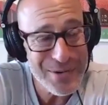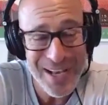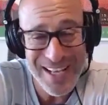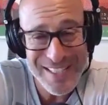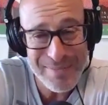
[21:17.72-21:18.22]

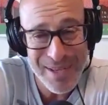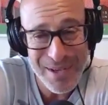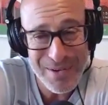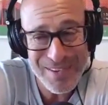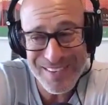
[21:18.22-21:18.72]
You asked
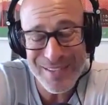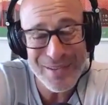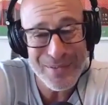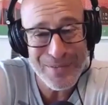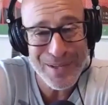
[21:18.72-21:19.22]
me,
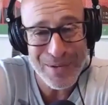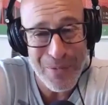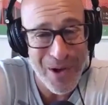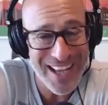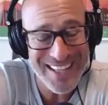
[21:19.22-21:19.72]
do, you
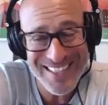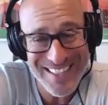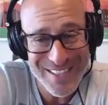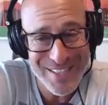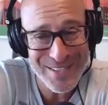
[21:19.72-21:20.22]
know, why is
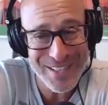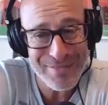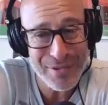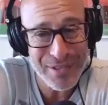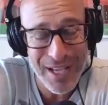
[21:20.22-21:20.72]
it that you
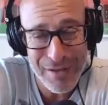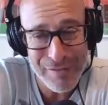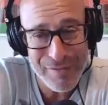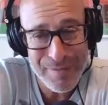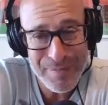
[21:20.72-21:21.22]
love your
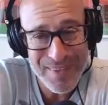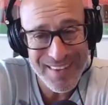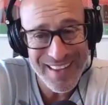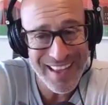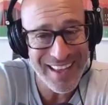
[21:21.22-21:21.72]
life?
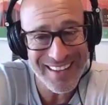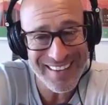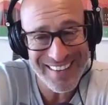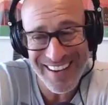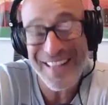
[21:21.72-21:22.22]

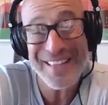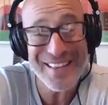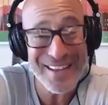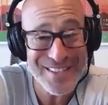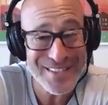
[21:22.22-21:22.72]
And, and I
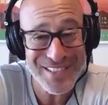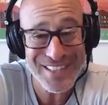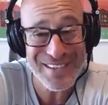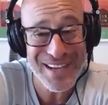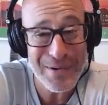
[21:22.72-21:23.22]
thought that was a
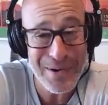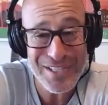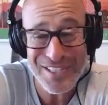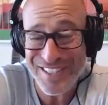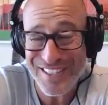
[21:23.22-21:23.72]
really great
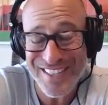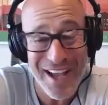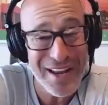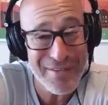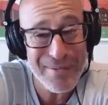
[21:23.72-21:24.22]
question
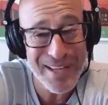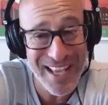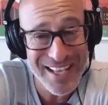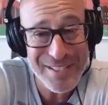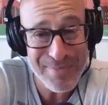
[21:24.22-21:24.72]
because not
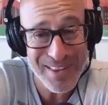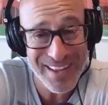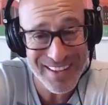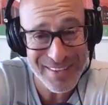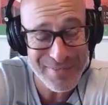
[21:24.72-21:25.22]
everybody asks me
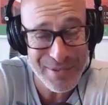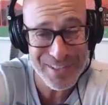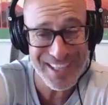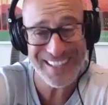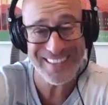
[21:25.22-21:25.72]
that. If
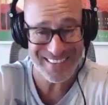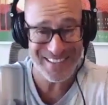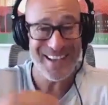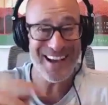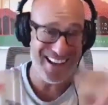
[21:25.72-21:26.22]
you're like,
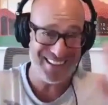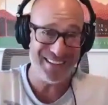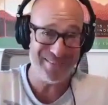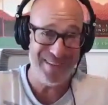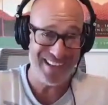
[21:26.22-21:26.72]
I
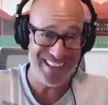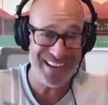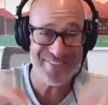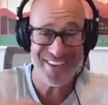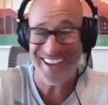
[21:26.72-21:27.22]
love my
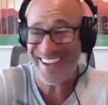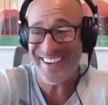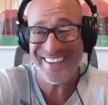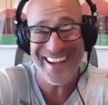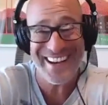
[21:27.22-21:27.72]
life guy,
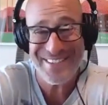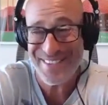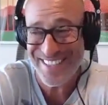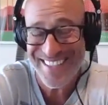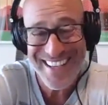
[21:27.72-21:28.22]
you know, not
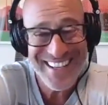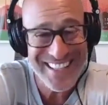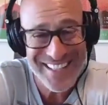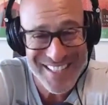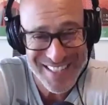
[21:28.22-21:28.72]
everybody's
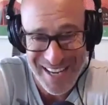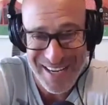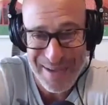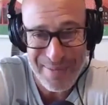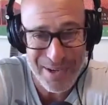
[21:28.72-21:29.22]
going to
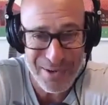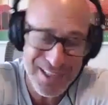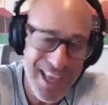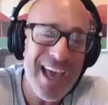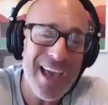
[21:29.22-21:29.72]
stand up and
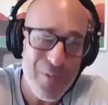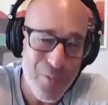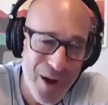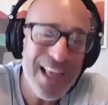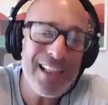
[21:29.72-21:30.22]
go,
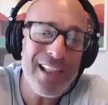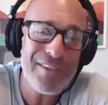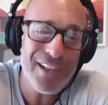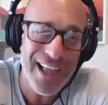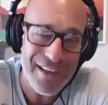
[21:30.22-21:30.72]
hey, why do you
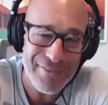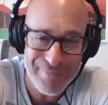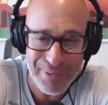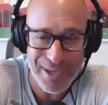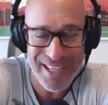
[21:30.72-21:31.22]
love your
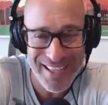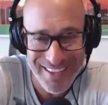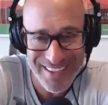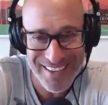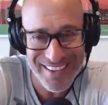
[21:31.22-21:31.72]
life,
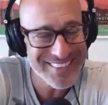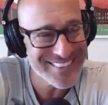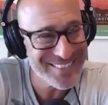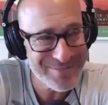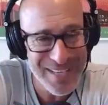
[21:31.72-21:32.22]
buddy? You
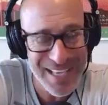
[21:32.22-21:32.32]
know,